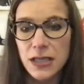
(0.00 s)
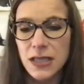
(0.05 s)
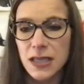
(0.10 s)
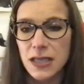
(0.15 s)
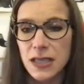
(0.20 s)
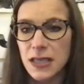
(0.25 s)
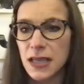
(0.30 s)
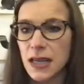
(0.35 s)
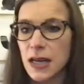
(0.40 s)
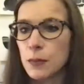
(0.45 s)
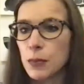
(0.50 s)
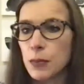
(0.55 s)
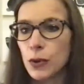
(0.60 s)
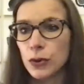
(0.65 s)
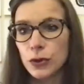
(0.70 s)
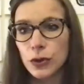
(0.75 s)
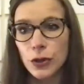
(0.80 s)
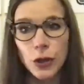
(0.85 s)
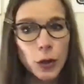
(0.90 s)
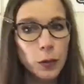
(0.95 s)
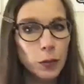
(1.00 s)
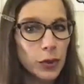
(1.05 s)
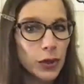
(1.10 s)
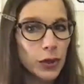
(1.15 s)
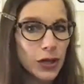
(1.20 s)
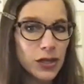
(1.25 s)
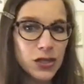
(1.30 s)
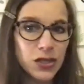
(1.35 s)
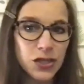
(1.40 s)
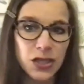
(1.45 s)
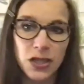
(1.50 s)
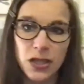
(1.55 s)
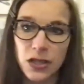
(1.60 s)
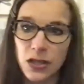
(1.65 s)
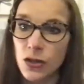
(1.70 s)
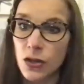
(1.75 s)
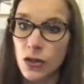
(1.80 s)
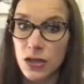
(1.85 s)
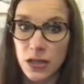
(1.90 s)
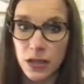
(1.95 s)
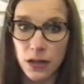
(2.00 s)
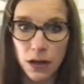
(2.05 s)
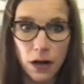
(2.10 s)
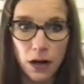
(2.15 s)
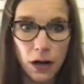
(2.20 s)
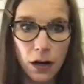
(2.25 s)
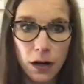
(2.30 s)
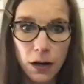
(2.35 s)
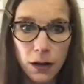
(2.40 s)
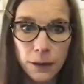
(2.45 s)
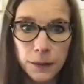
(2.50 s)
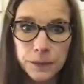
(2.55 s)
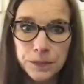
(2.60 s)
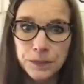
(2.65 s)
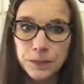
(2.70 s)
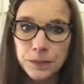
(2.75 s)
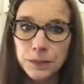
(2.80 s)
They dig up old cookbooks. She cooks it all.